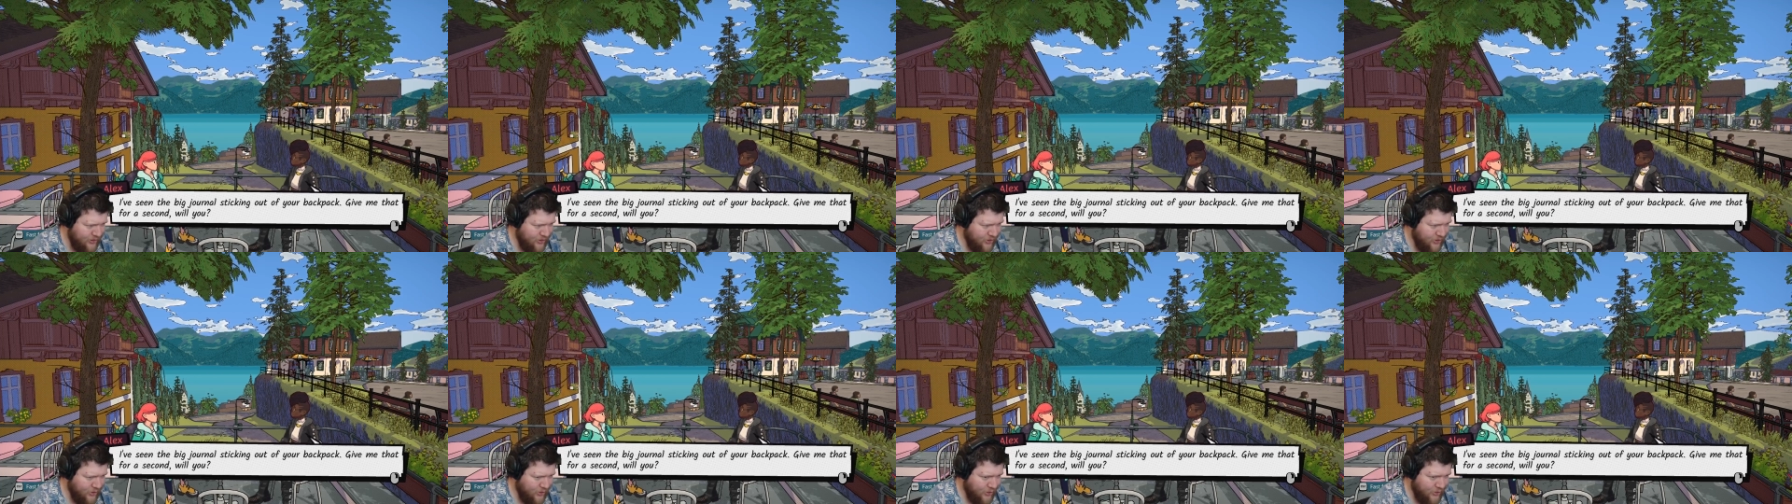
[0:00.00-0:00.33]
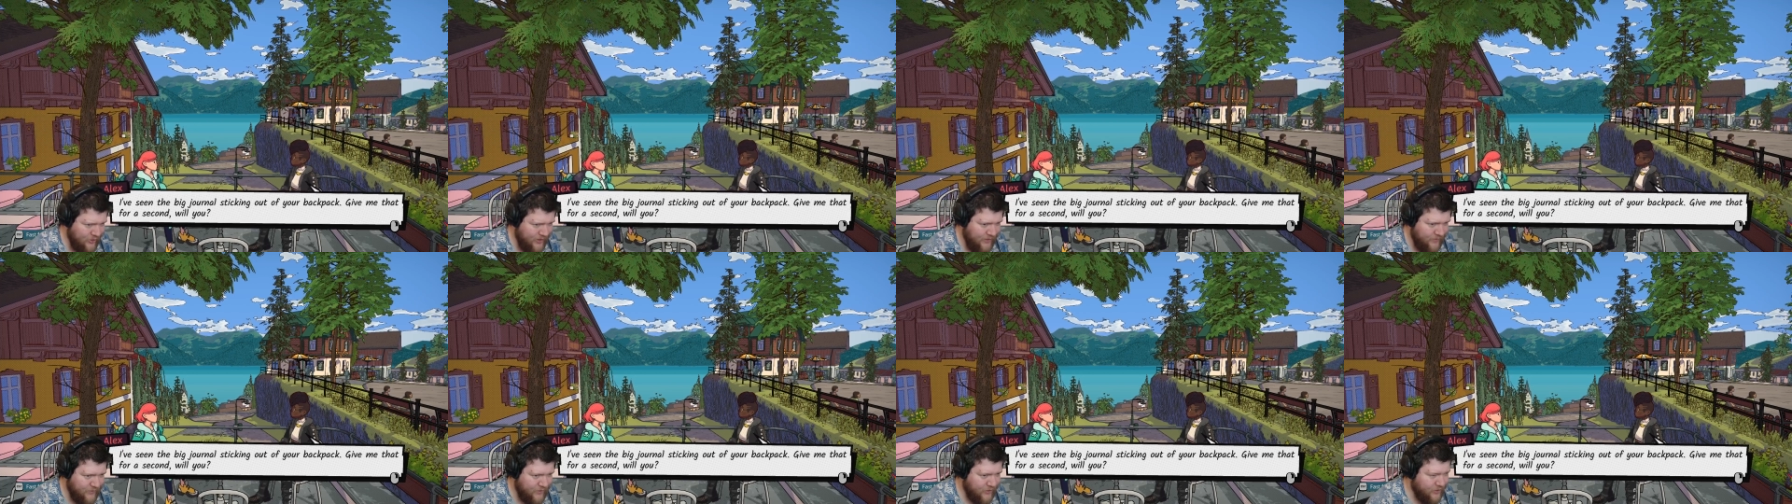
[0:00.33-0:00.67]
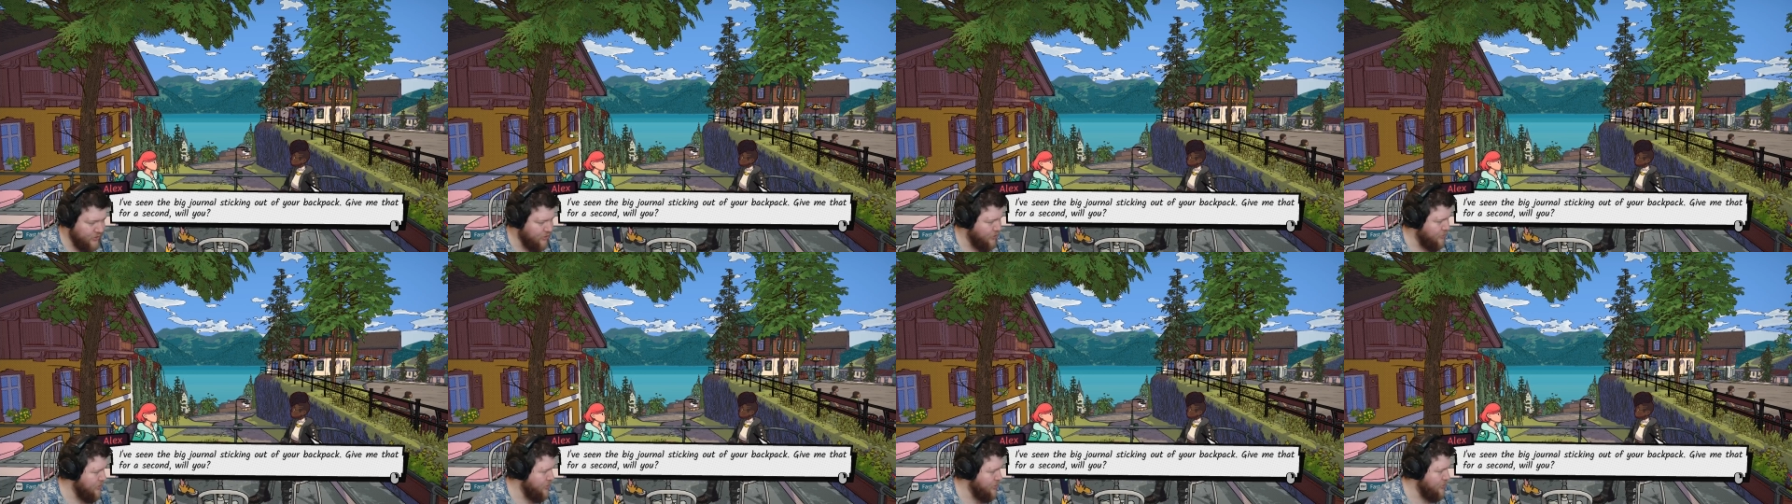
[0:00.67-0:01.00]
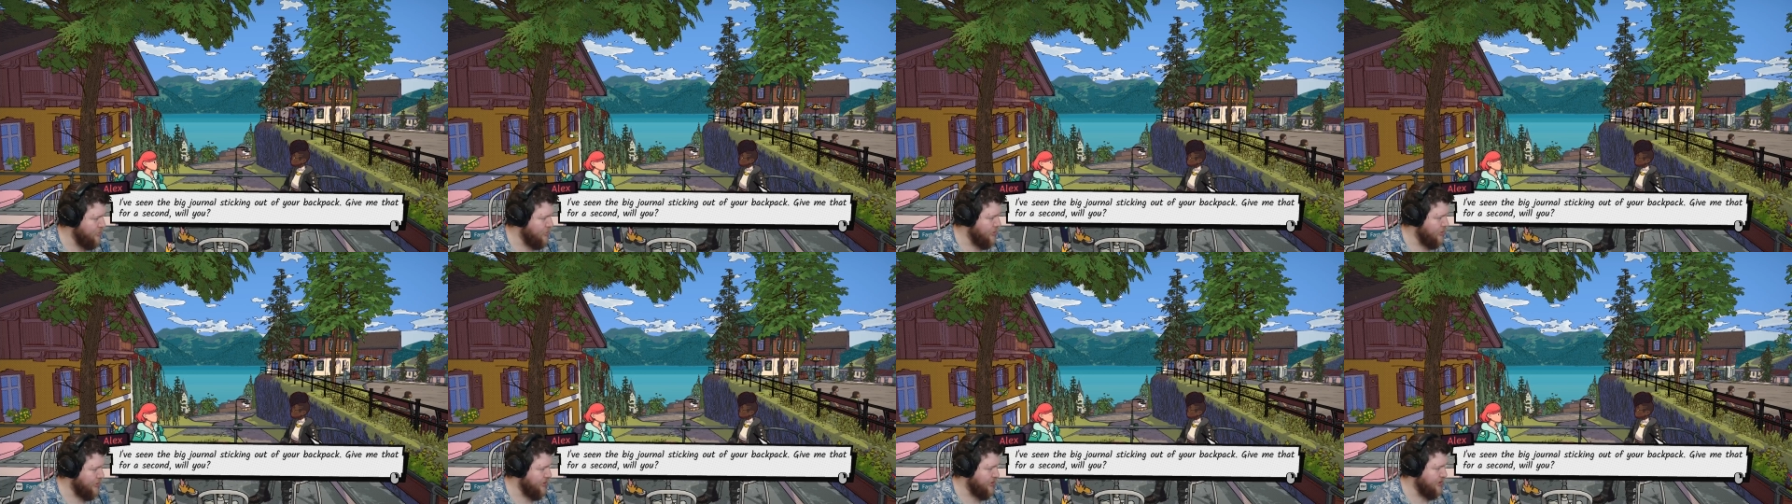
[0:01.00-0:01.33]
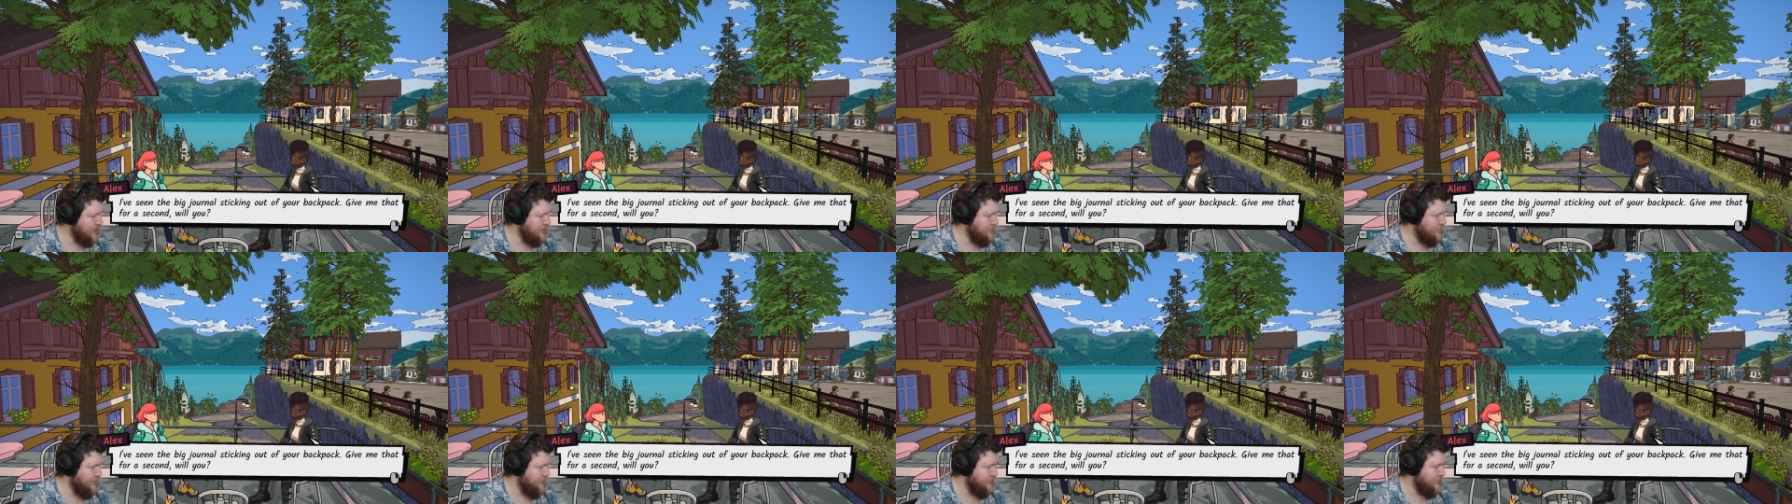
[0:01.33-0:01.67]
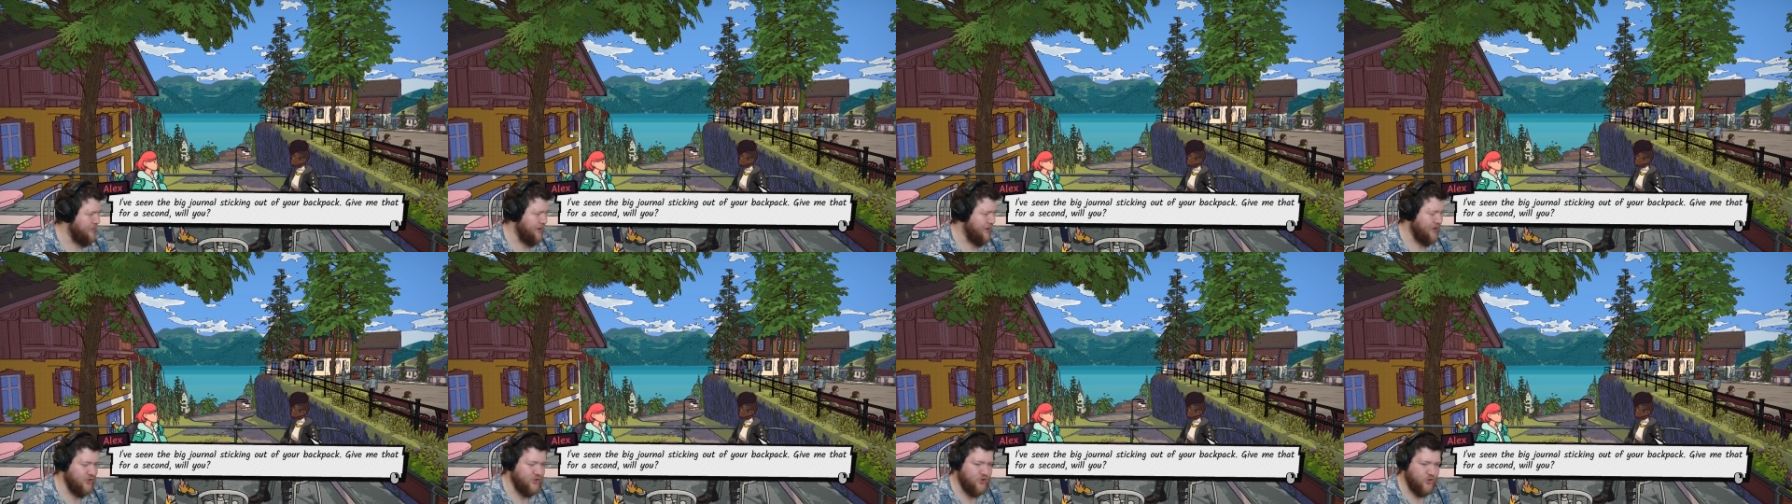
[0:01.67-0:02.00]
You don't even know me? You can't ask me for
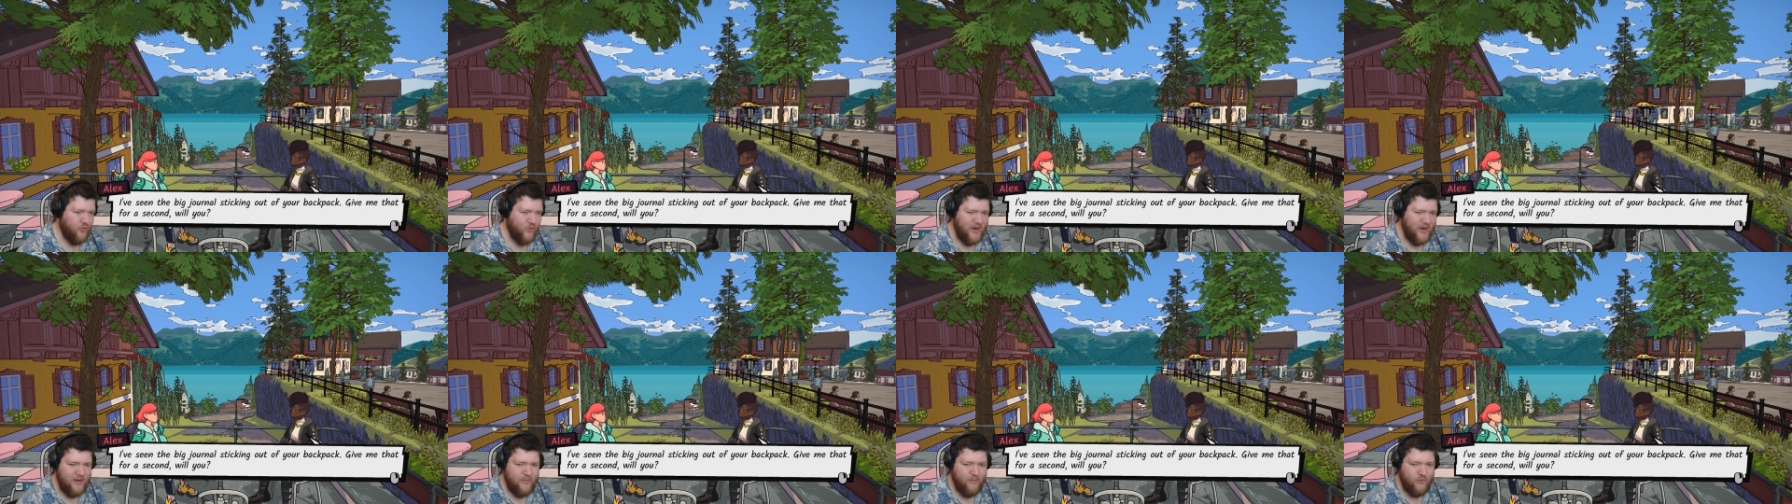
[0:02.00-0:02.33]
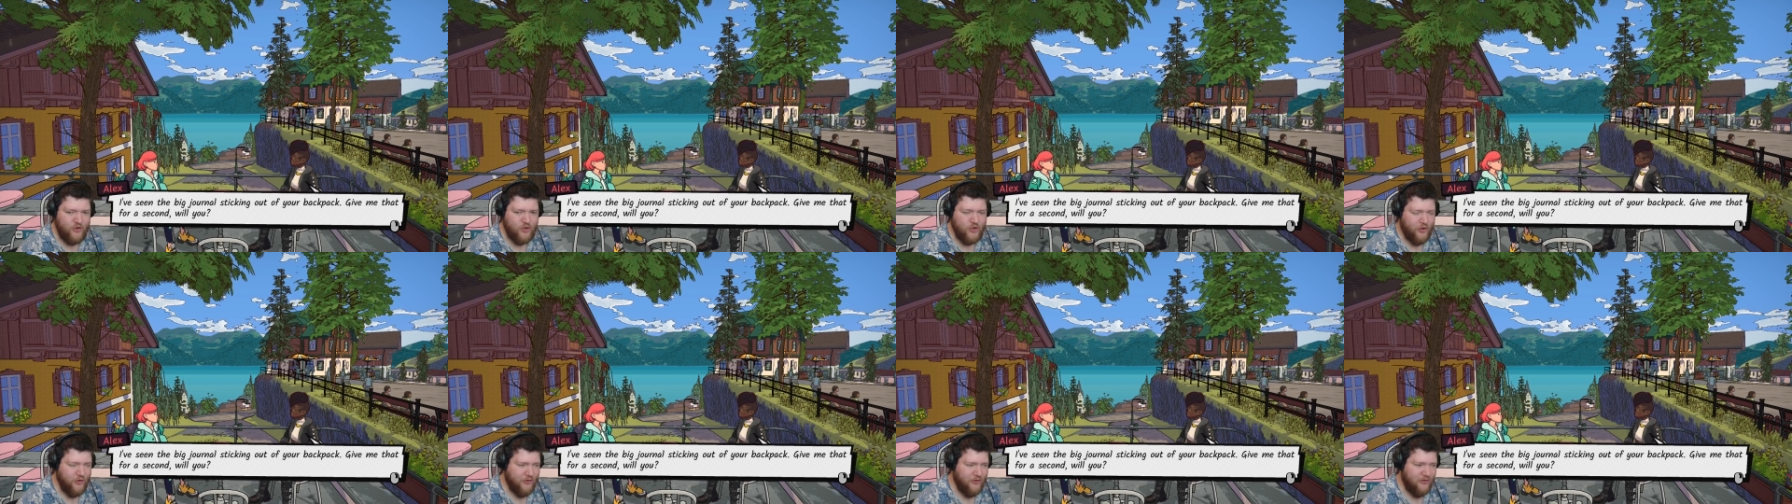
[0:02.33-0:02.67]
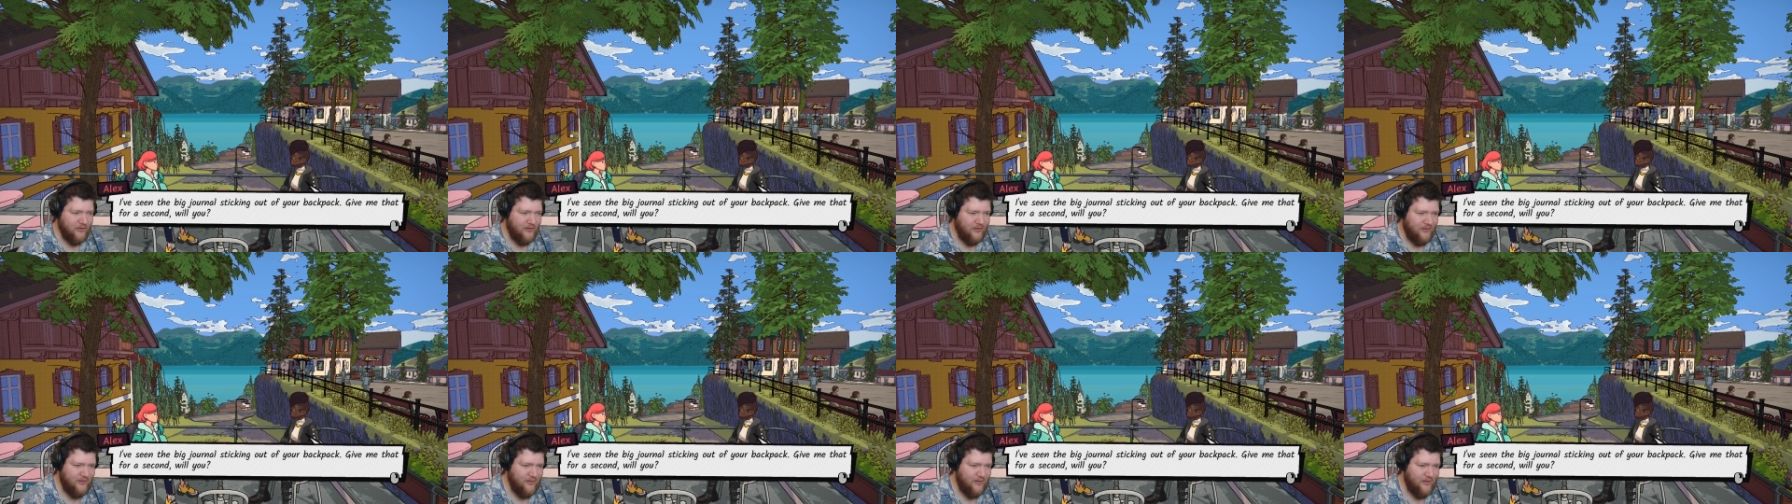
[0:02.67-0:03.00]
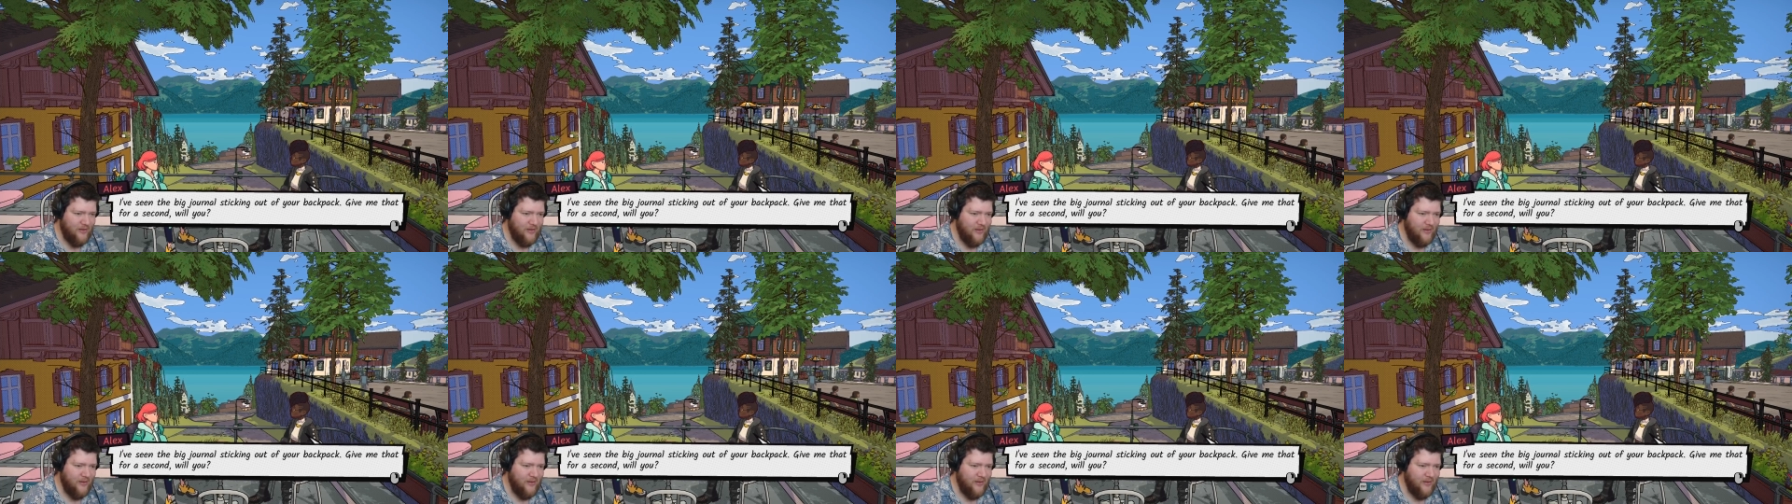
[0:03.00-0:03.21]
my dream journal.